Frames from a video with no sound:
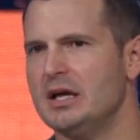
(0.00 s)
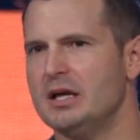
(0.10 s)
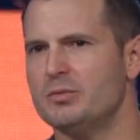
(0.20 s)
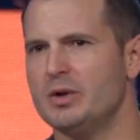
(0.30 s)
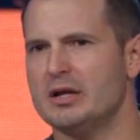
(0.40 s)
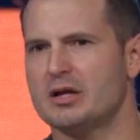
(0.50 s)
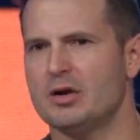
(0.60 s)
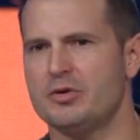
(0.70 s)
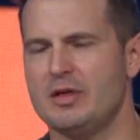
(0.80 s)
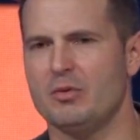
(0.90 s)
And we had to
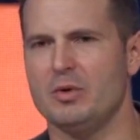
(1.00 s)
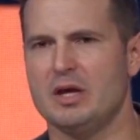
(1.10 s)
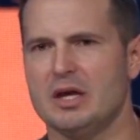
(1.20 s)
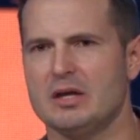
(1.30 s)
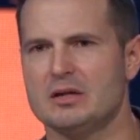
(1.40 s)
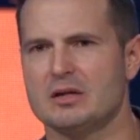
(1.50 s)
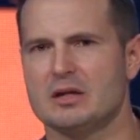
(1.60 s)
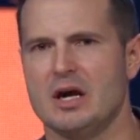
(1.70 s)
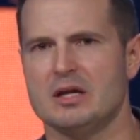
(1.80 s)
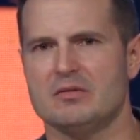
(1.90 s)
go through that weekend
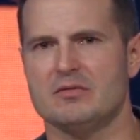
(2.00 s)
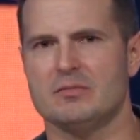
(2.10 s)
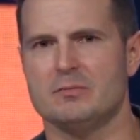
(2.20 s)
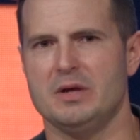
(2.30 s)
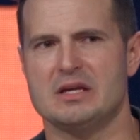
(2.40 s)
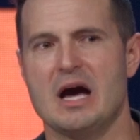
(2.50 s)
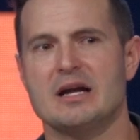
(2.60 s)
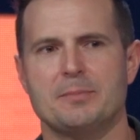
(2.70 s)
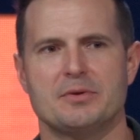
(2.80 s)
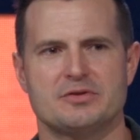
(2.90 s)
kind of being
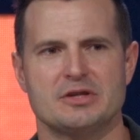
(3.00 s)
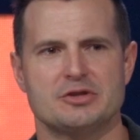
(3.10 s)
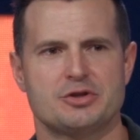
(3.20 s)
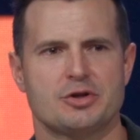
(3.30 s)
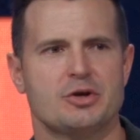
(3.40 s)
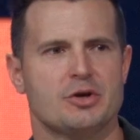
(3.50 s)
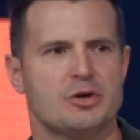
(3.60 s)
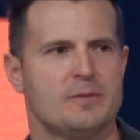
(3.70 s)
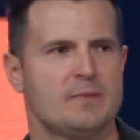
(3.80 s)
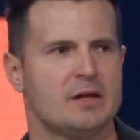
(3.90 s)
90%
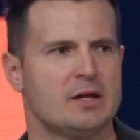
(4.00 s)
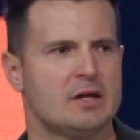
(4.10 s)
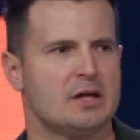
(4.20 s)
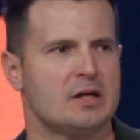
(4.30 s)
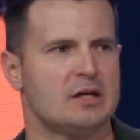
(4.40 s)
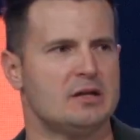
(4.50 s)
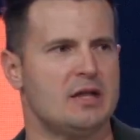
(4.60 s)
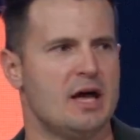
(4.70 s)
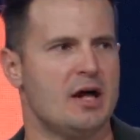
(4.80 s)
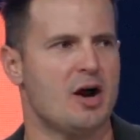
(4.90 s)
sure
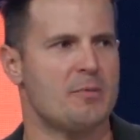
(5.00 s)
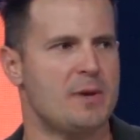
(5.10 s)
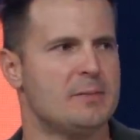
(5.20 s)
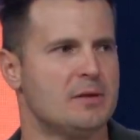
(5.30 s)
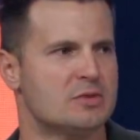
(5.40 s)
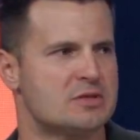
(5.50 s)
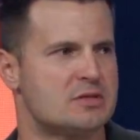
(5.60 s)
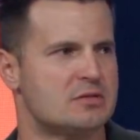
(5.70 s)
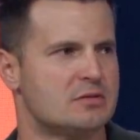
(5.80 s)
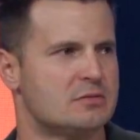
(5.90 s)
that our baby
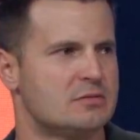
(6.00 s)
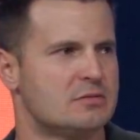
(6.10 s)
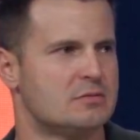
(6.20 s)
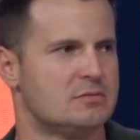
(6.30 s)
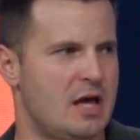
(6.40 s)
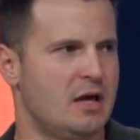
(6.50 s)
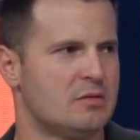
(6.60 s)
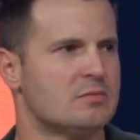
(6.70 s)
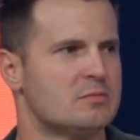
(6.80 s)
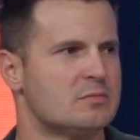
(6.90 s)
was dead.
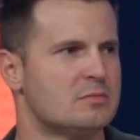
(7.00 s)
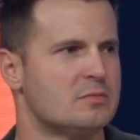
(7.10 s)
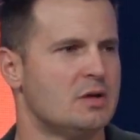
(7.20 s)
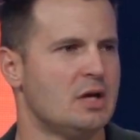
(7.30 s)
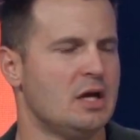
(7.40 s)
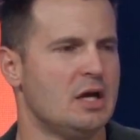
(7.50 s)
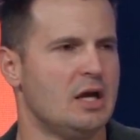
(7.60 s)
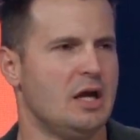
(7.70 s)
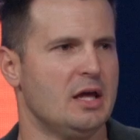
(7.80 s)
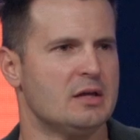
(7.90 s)

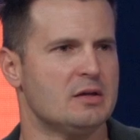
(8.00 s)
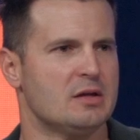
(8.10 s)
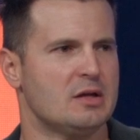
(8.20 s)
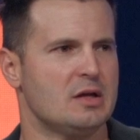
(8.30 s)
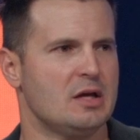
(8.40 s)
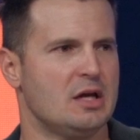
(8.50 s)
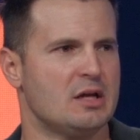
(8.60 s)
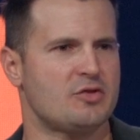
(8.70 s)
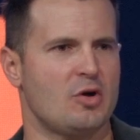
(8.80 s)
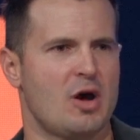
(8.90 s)

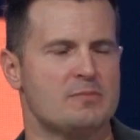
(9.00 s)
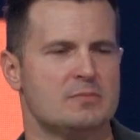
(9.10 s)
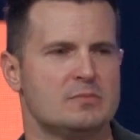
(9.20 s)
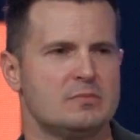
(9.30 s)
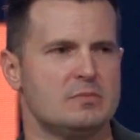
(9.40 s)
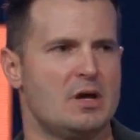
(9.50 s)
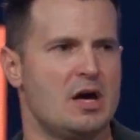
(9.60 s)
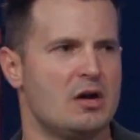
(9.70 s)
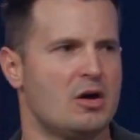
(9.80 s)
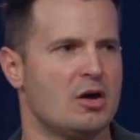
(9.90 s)
And so I'm
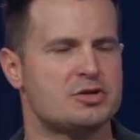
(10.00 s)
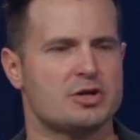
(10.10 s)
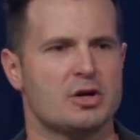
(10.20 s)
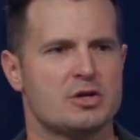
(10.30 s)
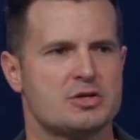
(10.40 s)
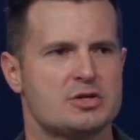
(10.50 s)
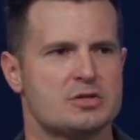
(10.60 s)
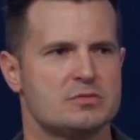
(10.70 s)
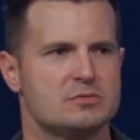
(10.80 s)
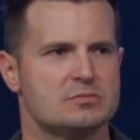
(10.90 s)
at our church